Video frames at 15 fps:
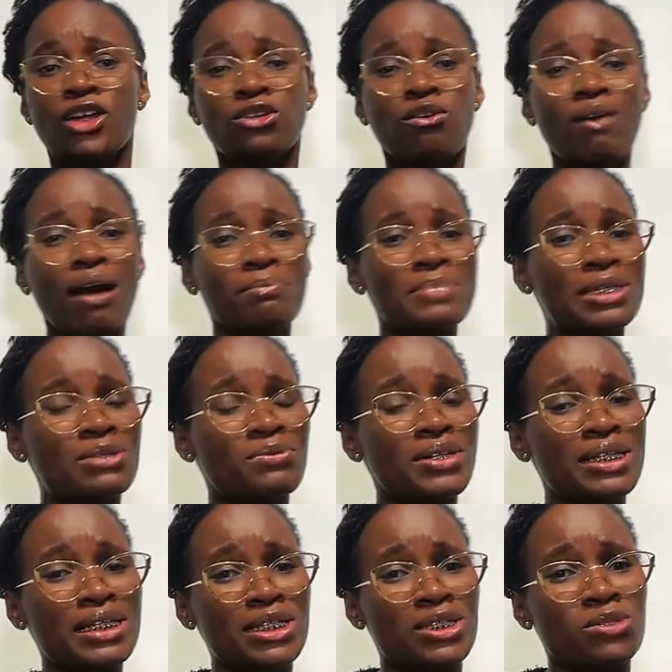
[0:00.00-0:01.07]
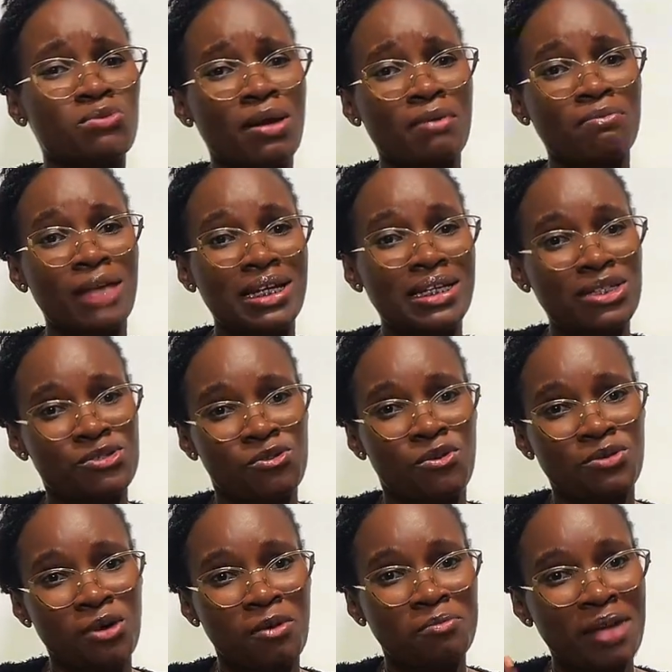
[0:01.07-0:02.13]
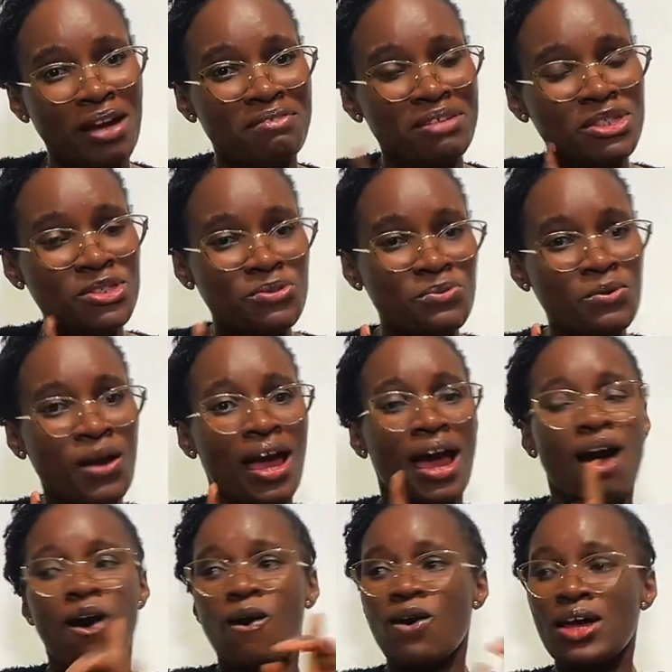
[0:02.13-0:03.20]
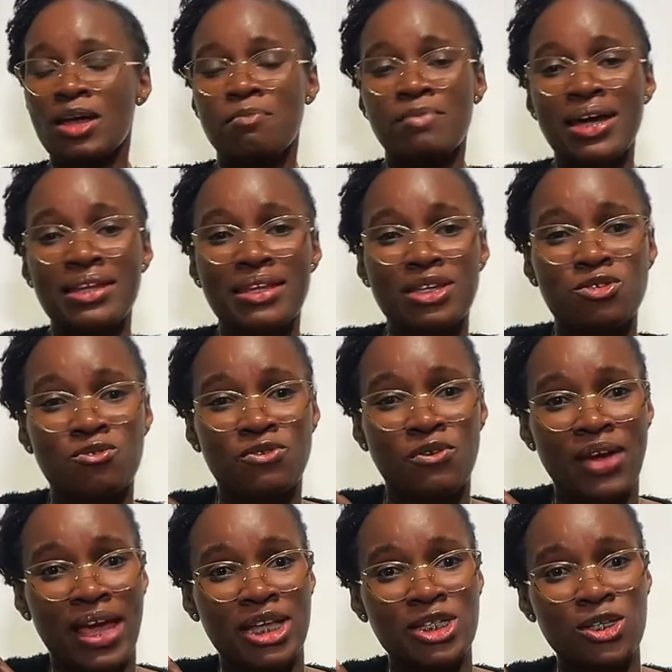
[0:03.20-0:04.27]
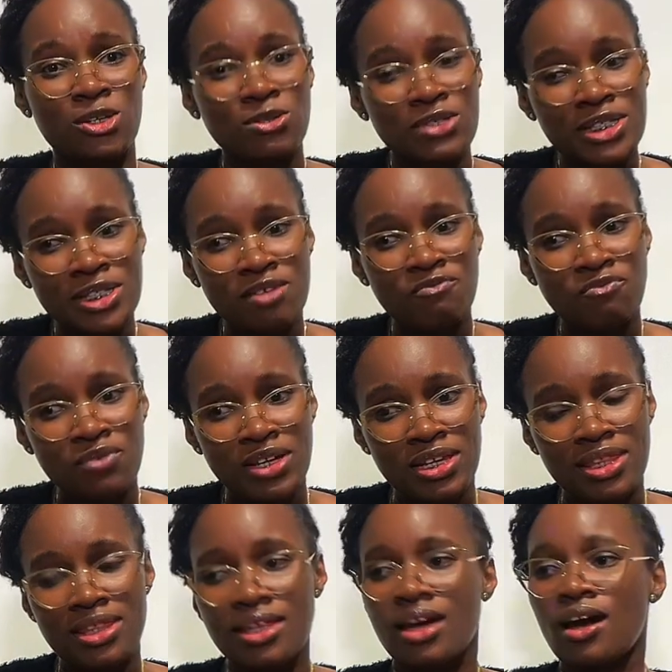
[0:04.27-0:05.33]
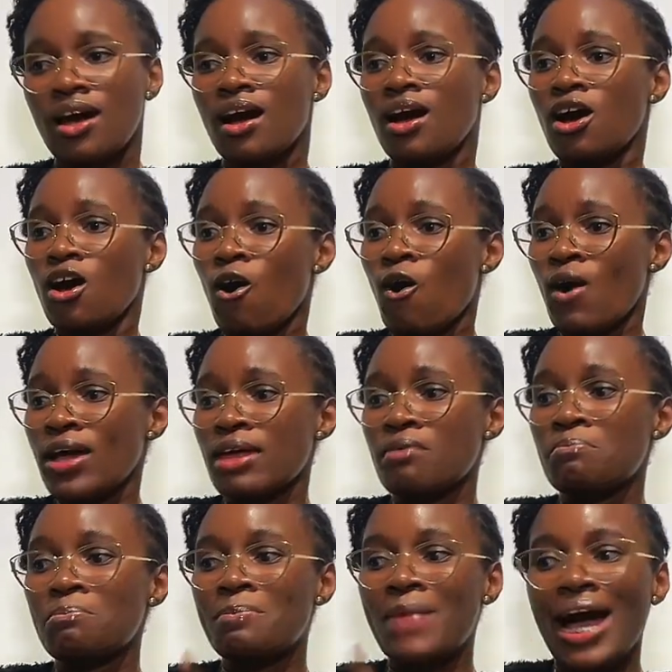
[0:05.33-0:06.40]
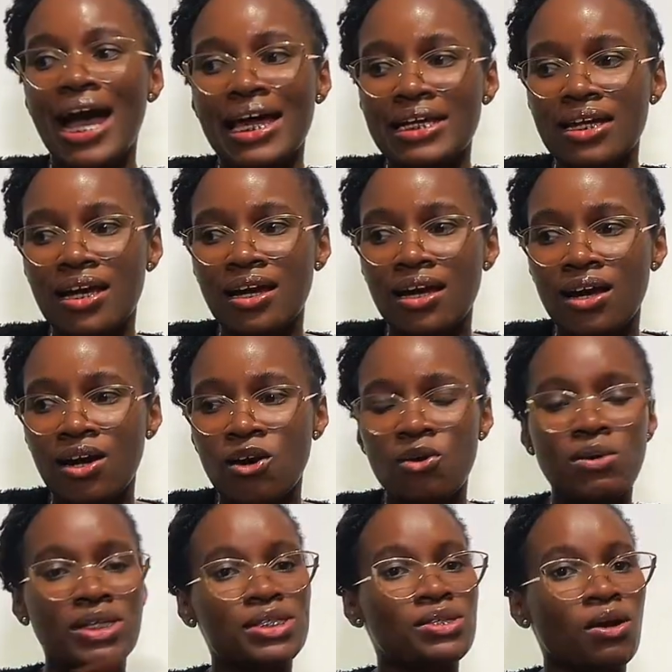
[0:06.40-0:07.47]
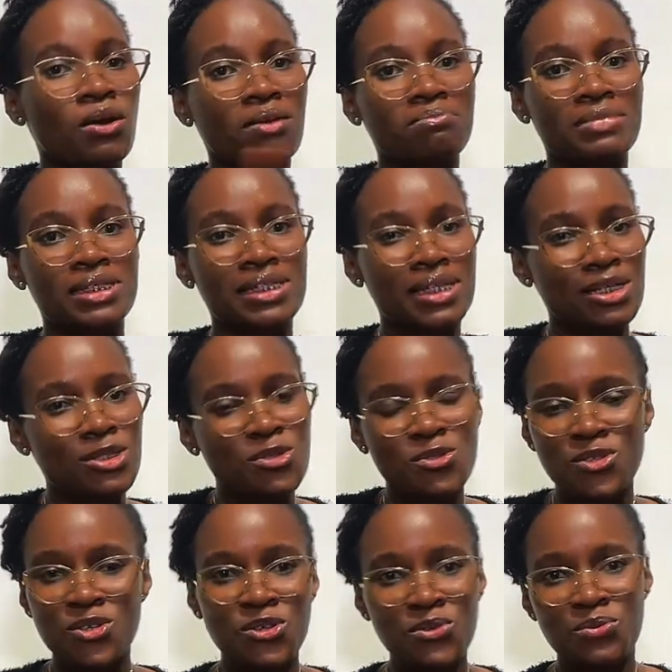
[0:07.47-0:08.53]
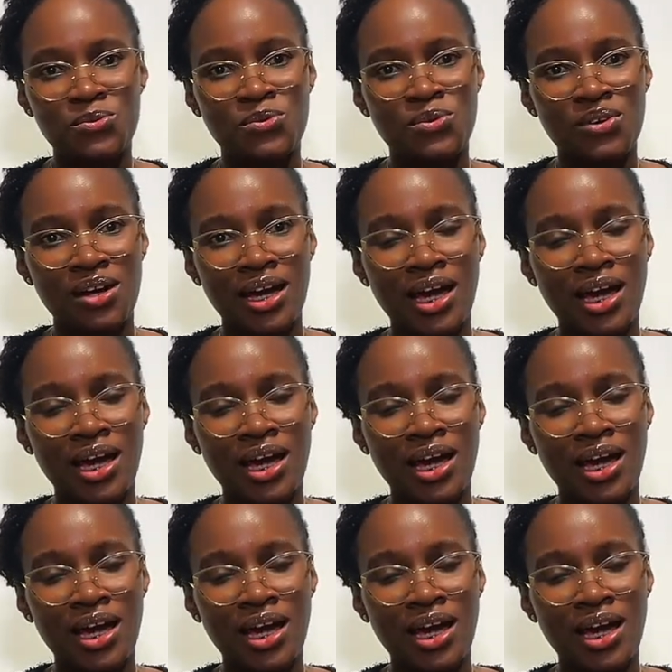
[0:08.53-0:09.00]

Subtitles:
Don't go and be doing this to a man that you're not married to, or a man that you're not exclusive with, or a man who is not committed to you.